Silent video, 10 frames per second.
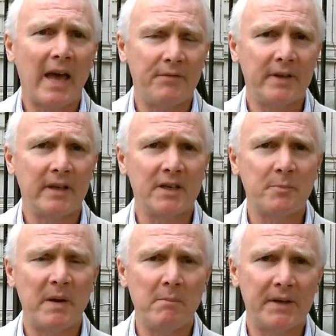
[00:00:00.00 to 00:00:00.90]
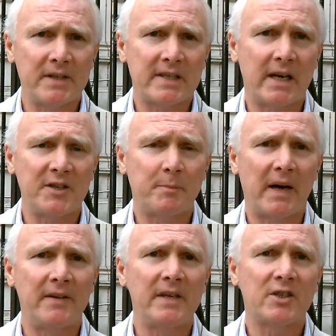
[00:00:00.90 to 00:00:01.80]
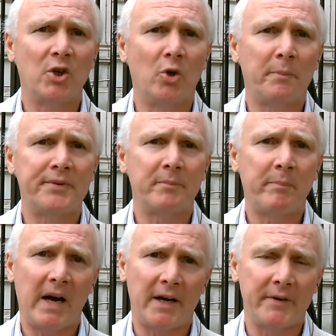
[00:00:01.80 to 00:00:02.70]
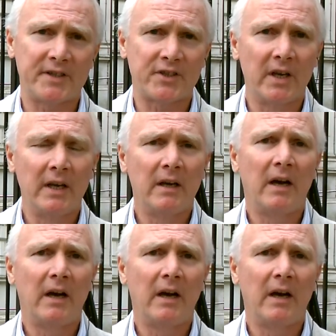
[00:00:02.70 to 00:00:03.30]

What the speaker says: everything has been monetized by these corporate pirates